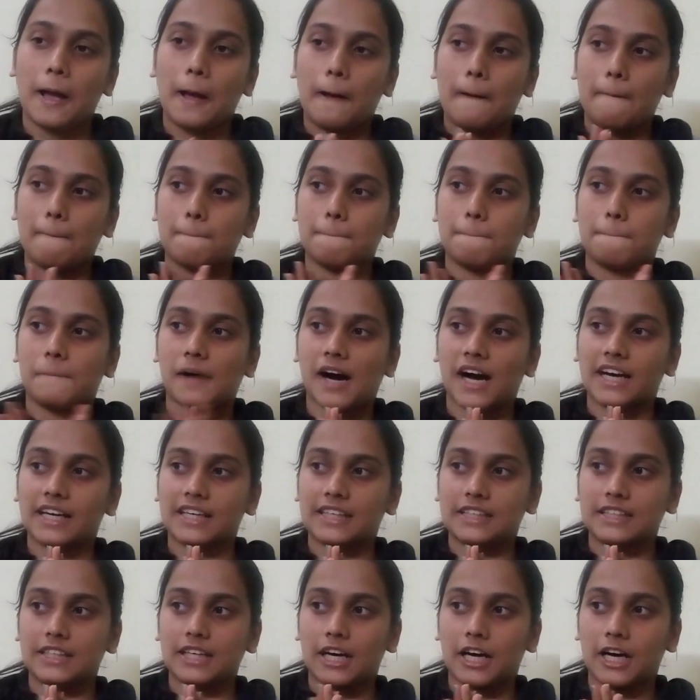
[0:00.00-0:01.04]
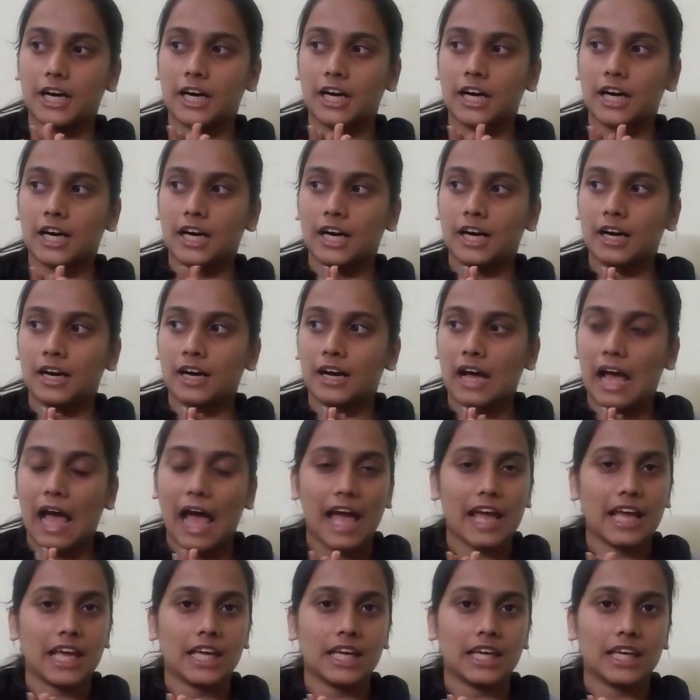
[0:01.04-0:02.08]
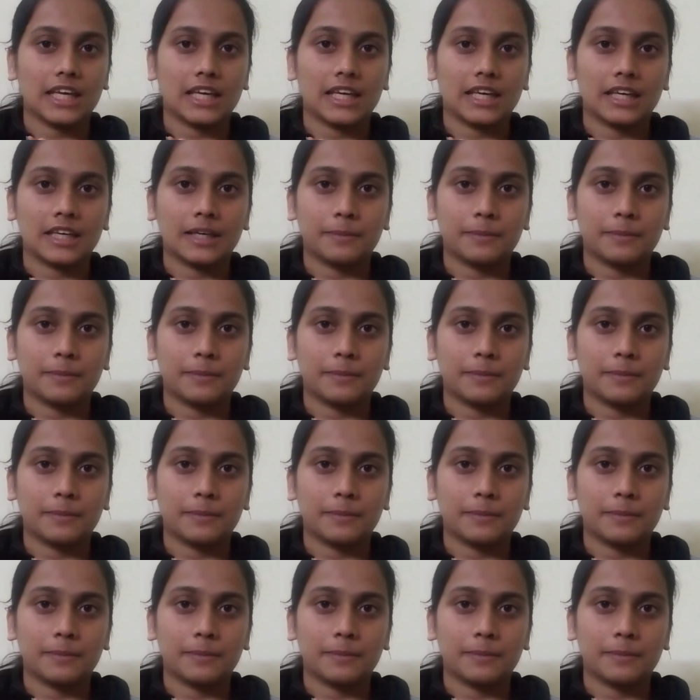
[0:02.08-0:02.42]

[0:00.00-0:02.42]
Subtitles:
but I